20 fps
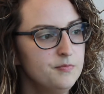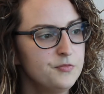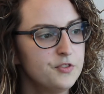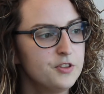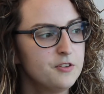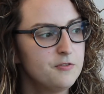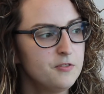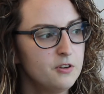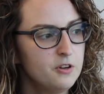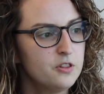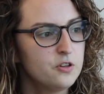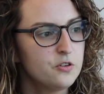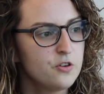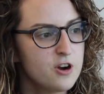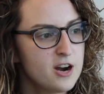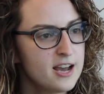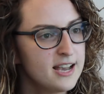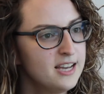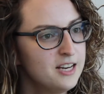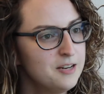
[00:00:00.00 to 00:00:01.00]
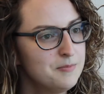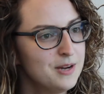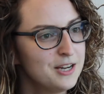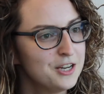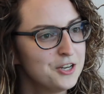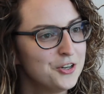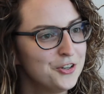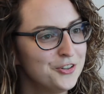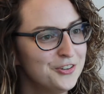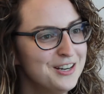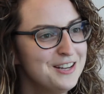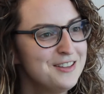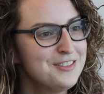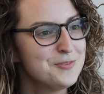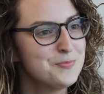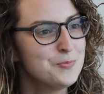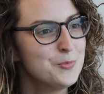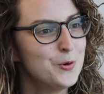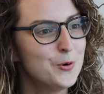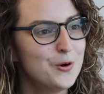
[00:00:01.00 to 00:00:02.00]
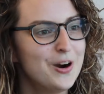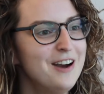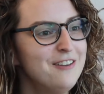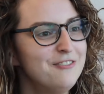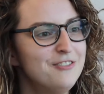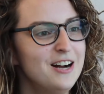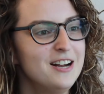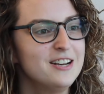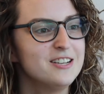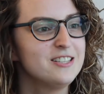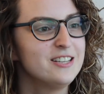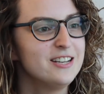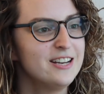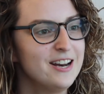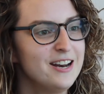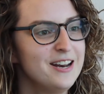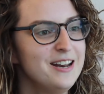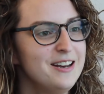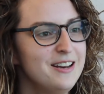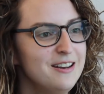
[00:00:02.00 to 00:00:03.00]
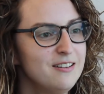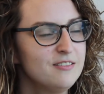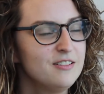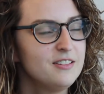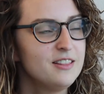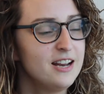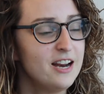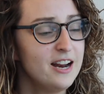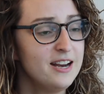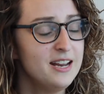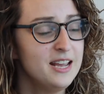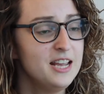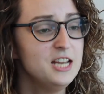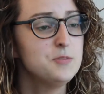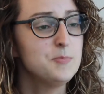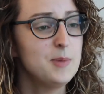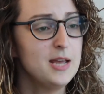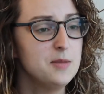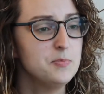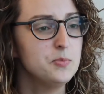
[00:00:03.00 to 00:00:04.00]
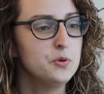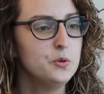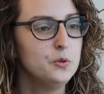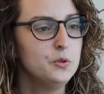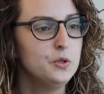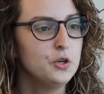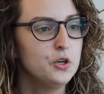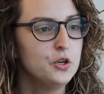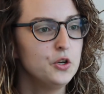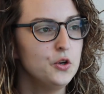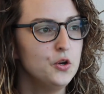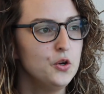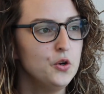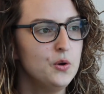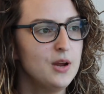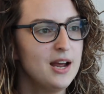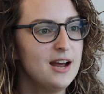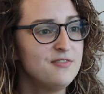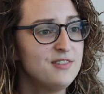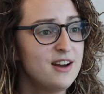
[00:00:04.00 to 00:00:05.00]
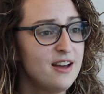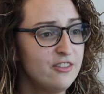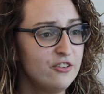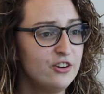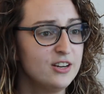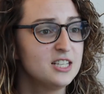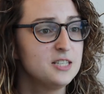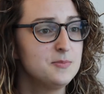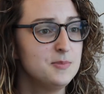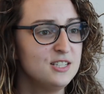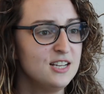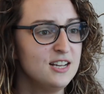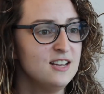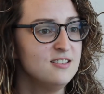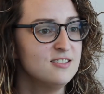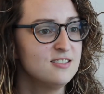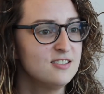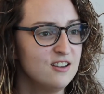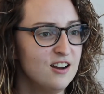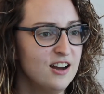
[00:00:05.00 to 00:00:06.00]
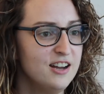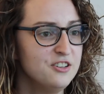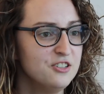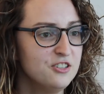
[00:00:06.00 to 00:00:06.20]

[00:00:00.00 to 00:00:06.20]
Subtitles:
The further on I get in my career, the more I find that I need people who have other expertise than I